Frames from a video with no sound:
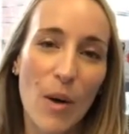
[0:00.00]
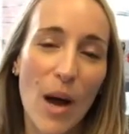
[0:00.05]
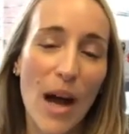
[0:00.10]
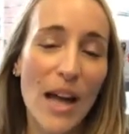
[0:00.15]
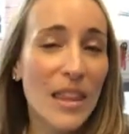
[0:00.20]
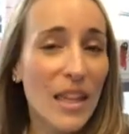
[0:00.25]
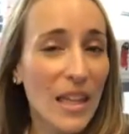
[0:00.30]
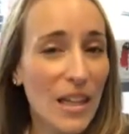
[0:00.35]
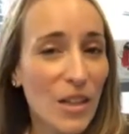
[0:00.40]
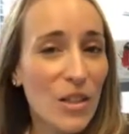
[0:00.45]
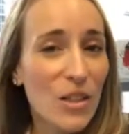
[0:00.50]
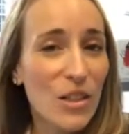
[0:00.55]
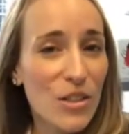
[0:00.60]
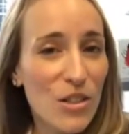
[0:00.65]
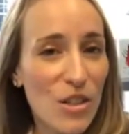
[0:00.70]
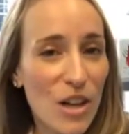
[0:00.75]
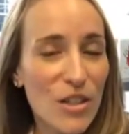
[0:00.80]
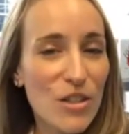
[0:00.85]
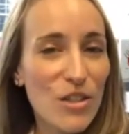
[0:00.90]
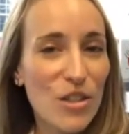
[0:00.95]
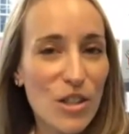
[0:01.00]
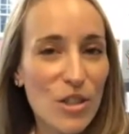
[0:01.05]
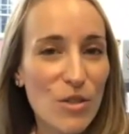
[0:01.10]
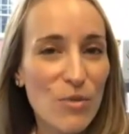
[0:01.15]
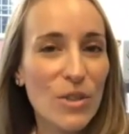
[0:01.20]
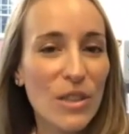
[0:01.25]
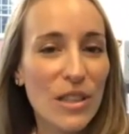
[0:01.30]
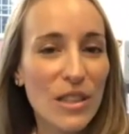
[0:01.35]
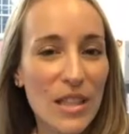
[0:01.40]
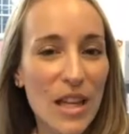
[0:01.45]
I think a good judge doesn't
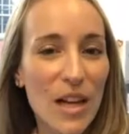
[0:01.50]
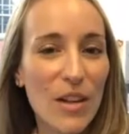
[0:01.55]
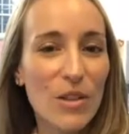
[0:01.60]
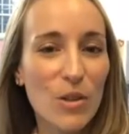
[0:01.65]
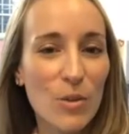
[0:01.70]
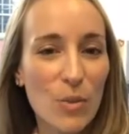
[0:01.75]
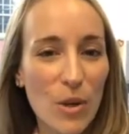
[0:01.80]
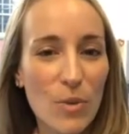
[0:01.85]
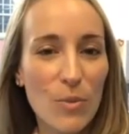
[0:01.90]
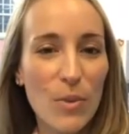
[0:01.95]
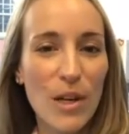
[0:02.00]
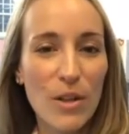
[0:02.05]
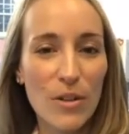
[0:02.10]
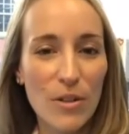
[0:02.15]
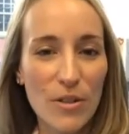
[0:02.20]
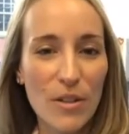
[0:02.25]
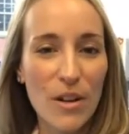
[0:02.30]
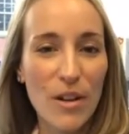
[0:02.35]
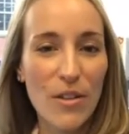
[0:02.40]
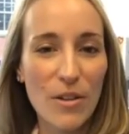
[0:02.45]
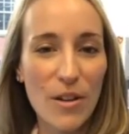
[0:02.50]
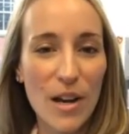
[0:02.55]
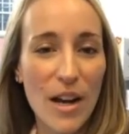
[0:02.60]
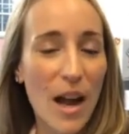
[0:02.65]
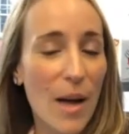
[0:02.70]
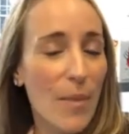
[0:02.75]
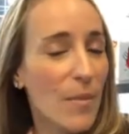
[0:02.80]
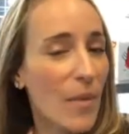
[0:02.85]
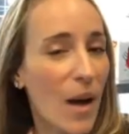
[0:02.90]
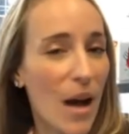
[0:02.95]
really tell you one way or another,
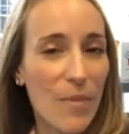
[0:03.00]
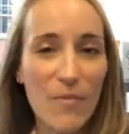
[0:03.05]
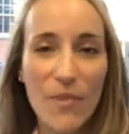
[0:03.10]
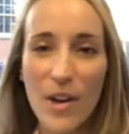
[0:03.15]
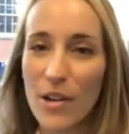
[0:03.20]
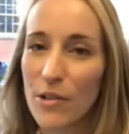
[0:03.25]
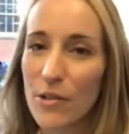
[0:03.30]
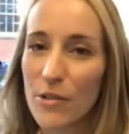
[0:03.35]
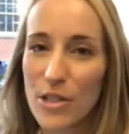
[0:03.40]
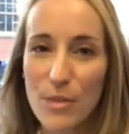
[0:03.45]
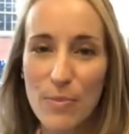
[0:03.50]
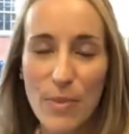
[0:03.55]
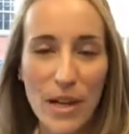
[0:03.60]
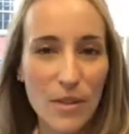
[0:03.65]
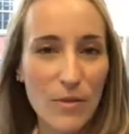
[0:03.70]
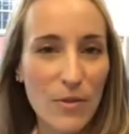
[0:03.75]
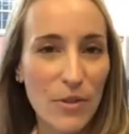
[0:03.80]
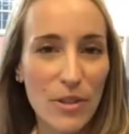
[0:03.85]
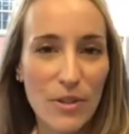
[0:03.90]
and I'm very respectful of